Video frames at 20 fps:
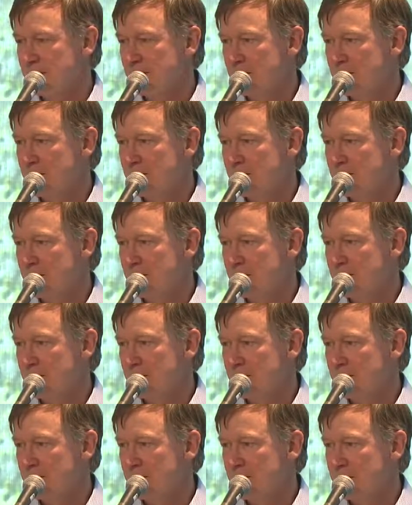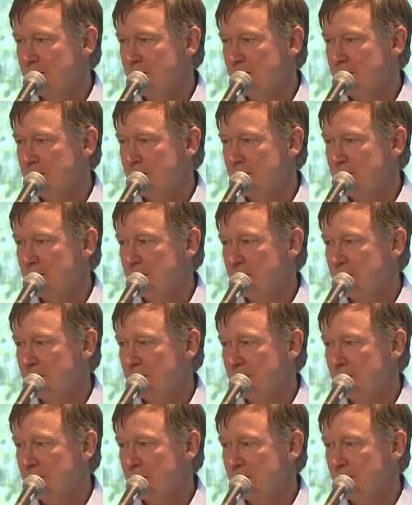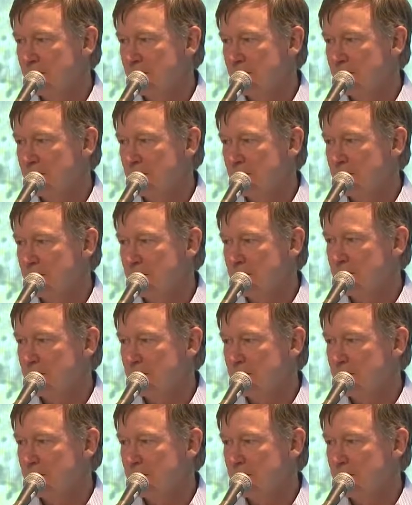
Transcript: [no speech]